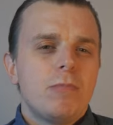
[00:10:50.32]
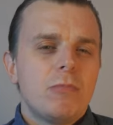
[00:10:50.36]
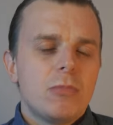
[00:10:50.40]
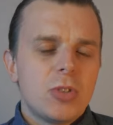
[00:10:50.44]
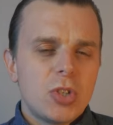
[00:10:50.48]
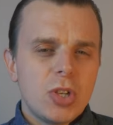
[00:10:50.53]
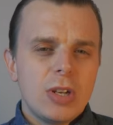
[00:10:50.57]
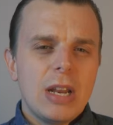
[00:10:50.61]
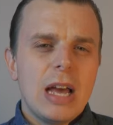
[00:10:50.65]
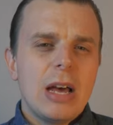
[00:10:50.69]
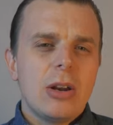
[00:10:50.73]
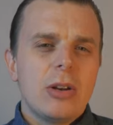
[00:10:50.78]

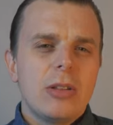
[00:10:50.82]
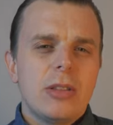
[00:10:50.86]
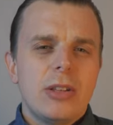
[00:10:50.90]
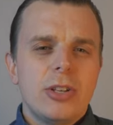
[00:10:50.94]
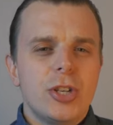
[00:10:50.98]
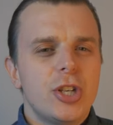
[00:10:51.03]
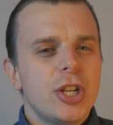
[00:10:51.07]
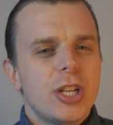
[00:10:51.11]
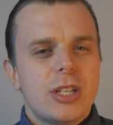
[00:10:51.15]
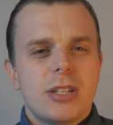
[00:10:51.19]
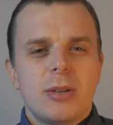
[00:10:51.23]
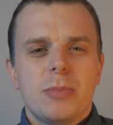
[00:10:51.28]
So now to the
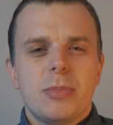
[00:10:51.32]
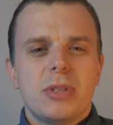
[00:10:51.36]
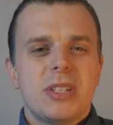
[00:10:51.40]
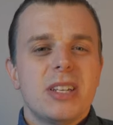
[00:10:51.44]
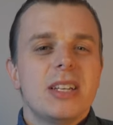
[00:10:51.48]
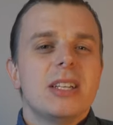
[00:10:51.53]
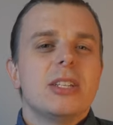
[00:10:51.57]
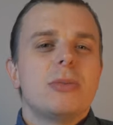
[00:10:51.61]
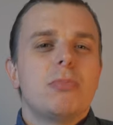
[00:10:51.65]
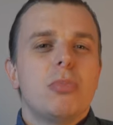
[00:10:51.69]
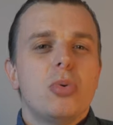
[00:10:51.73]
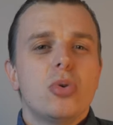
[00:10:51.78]
Jessup
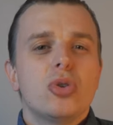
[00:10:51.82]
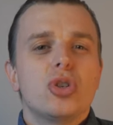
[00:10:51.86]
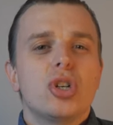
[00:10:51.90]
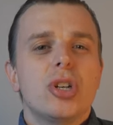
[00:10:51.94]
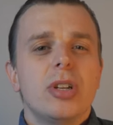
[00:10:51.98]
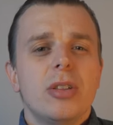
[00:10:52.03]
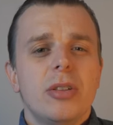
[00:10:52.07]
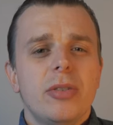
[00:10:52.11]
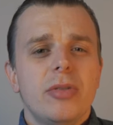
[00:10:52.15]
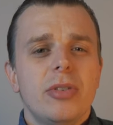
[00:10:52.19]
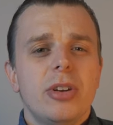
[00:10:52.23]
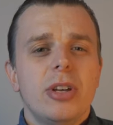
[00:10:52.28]
Says
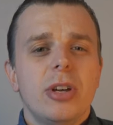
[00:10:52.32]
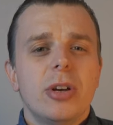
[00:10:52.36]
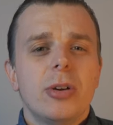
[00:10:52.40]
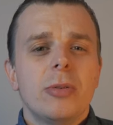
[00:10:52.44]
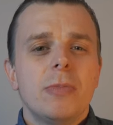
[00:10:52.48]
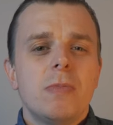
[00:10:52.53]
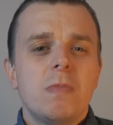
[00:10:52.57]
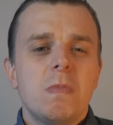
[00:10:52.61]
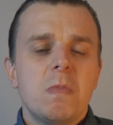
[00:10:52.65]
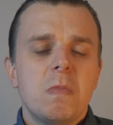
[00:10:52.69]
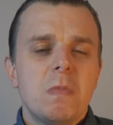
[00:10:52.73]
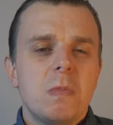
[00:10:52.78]
portion of the video,
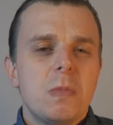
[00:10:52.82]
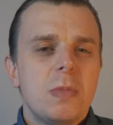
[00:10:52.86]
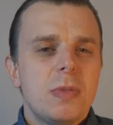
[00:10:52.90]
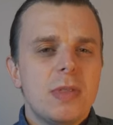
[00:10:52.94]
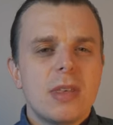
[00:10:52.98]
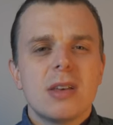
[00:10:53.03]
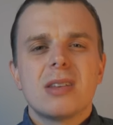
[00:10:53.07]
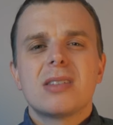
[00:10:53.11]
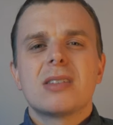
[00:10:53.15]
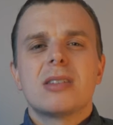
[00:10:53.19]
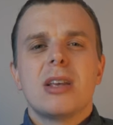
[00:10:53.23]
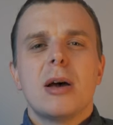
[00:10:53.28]

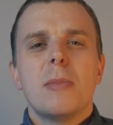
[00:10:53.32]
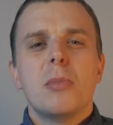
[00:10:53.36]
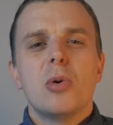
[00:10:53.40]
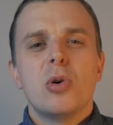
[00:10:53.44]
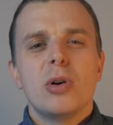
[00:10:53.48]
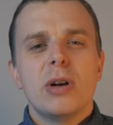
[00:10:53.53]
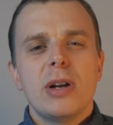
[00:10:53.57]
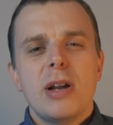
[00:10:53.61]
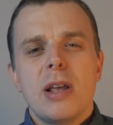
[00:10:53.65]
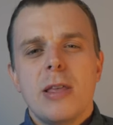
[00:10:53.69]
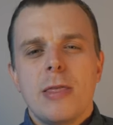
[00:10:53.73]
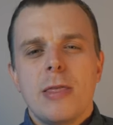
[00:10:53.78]
the
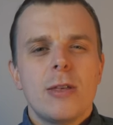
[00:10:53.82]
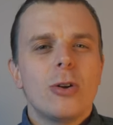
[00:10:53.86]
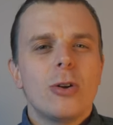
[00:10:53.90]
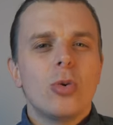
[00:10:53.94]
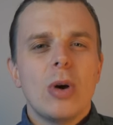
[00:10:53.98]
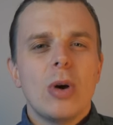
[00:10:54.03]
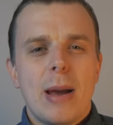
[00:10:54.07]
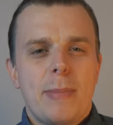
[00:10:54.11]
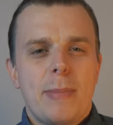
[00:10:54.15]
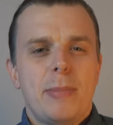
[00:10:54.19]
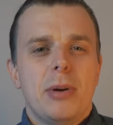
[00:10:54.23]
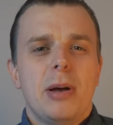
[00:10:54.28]
summary, the
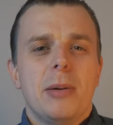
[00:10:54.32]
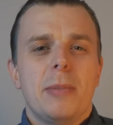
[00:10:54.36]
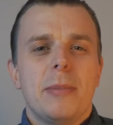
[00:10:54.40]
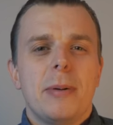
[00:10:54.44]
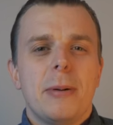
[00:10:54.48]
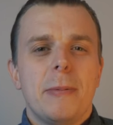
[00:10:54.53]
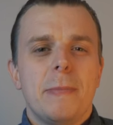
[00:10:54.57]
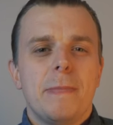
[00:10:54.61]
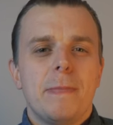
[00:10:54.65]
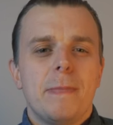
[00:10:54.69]
wrap up.